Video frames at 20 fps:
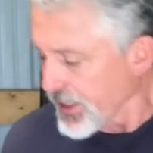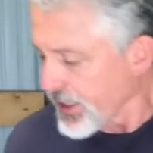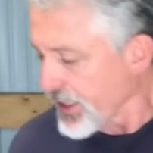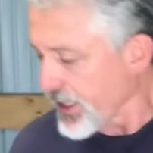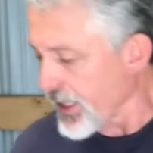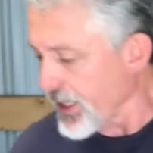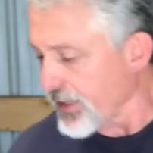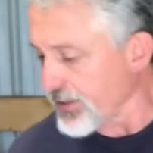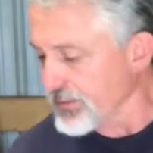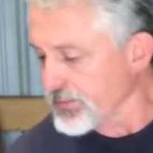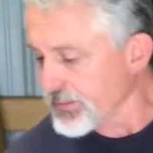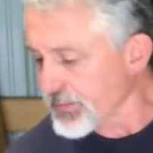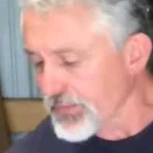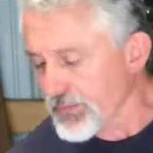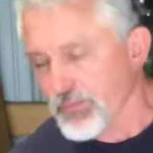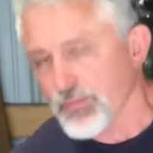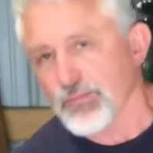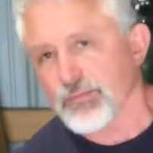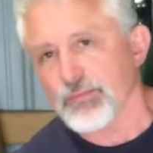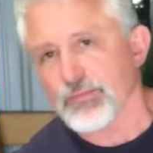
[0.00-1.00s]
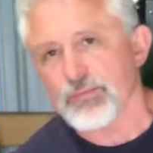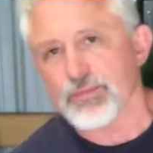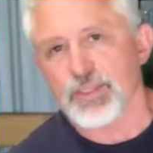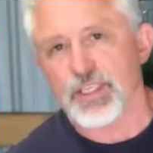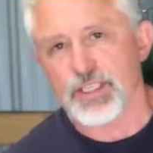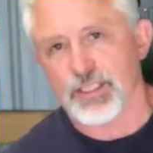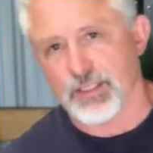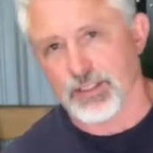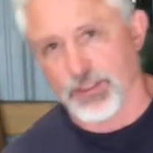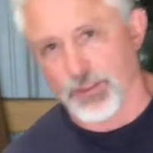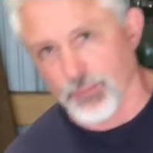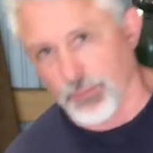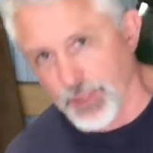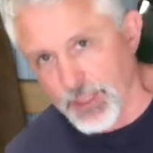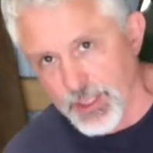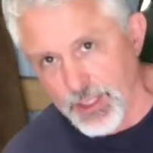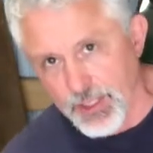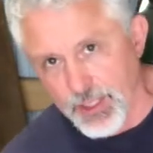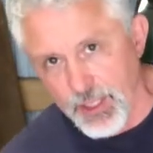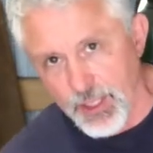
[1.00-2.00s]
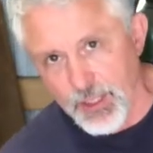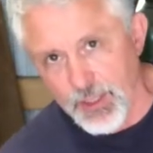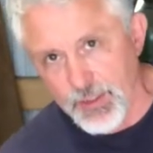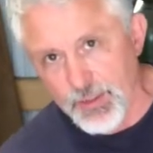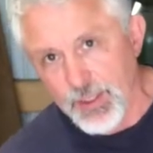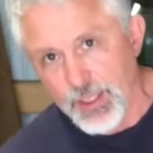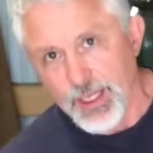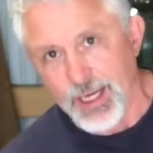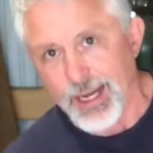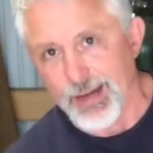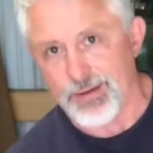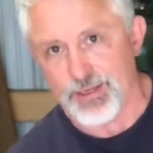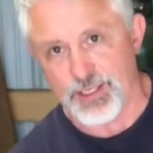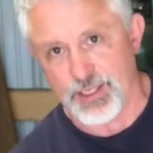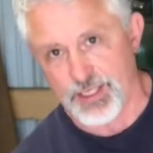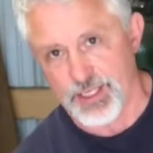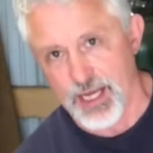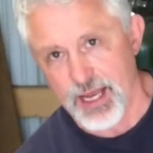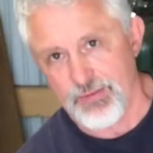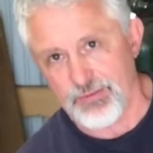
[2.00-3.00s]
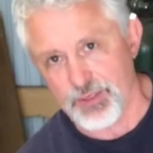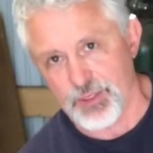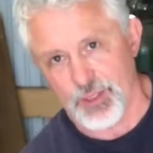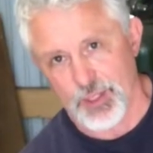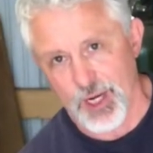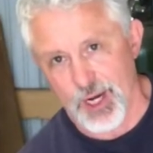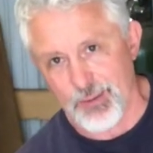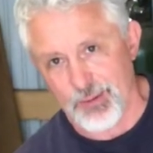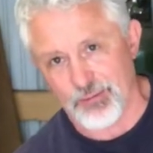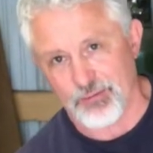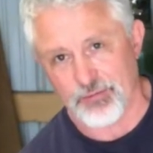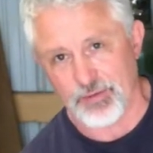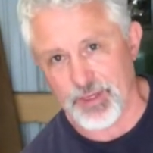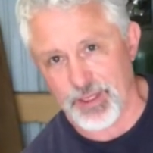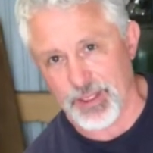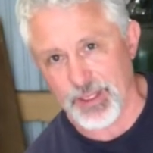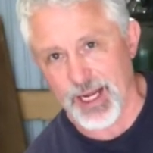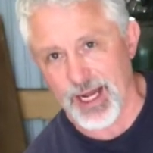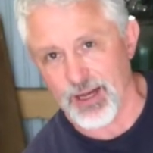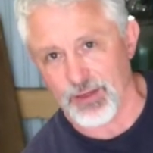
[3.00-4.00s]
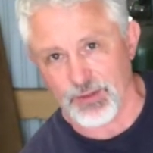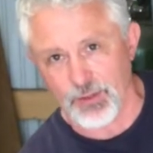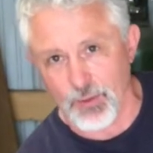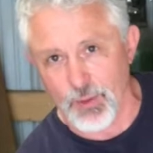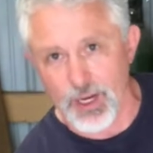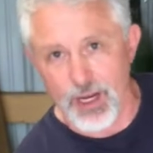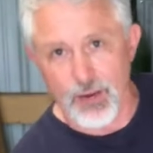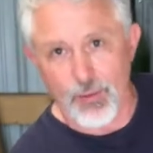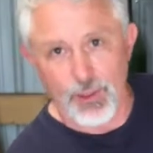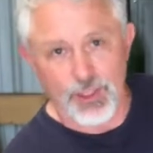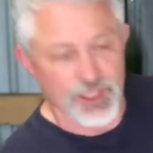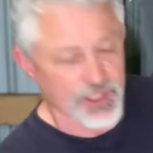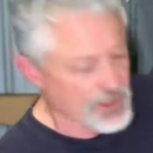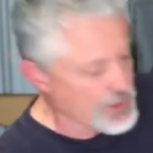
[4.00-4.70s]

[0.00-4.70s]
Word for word: Now, just a little bit ago, I was just having trouble figuring out the way I wanted to